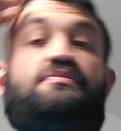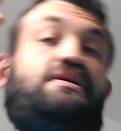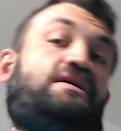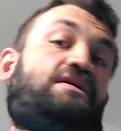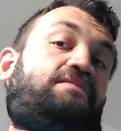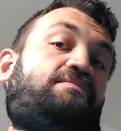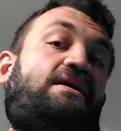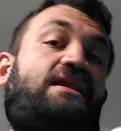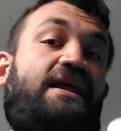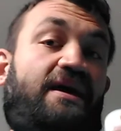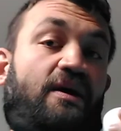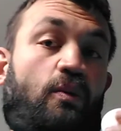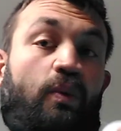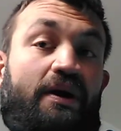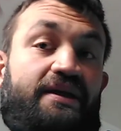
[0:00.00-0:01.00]
Um, I like
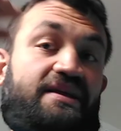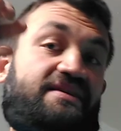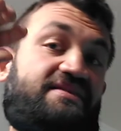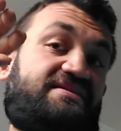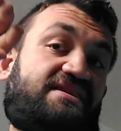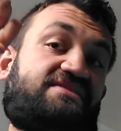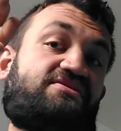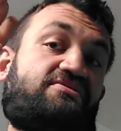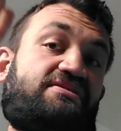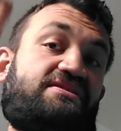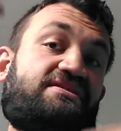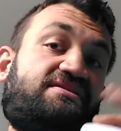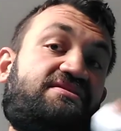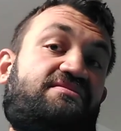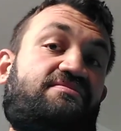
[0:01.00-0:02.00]
white
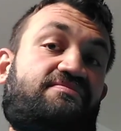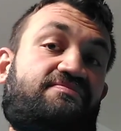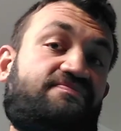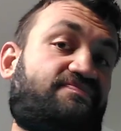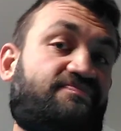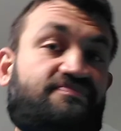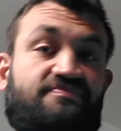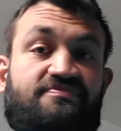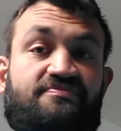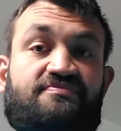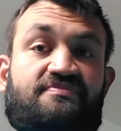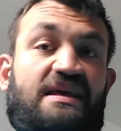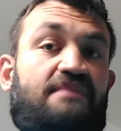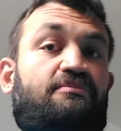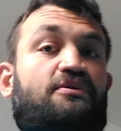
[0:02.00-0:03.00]
accessories
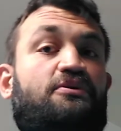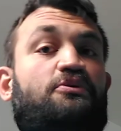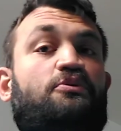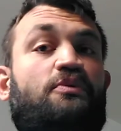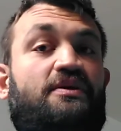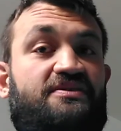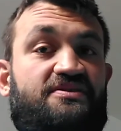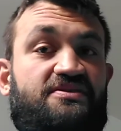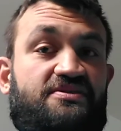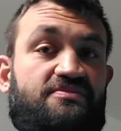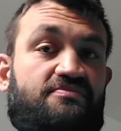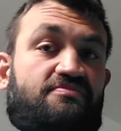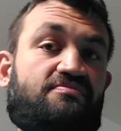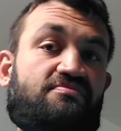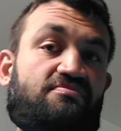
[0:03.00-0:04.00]
and blue ones.
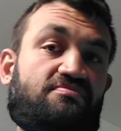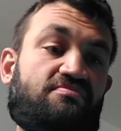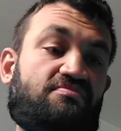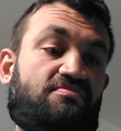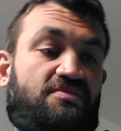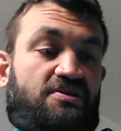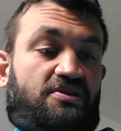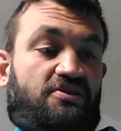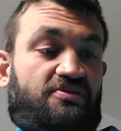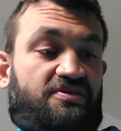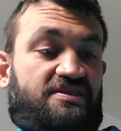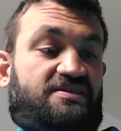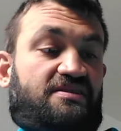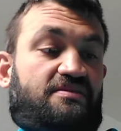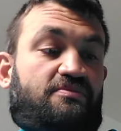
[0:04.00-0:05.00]
You'll
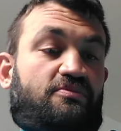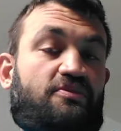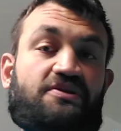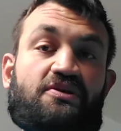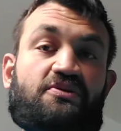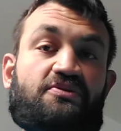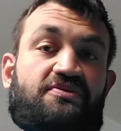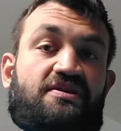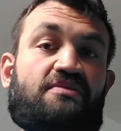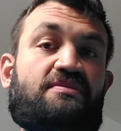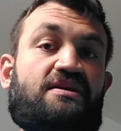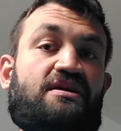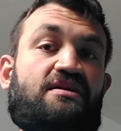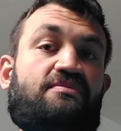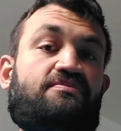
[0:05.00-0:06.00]
see something with those
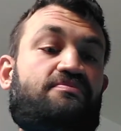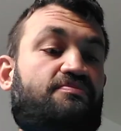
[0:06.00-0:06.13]
coming up